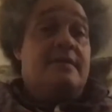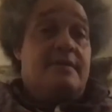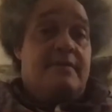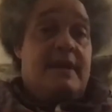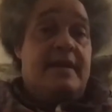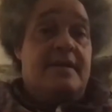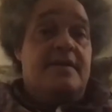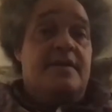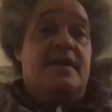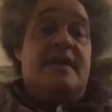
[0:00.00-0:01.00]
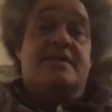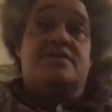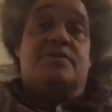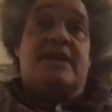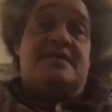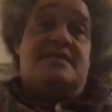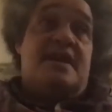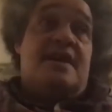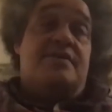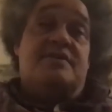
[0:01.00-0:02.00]
the most popular in
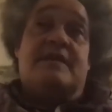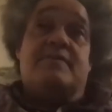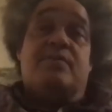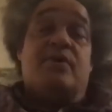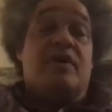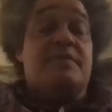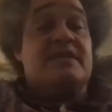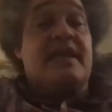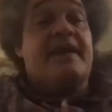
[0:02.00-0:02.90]
terms of numbers are Spain and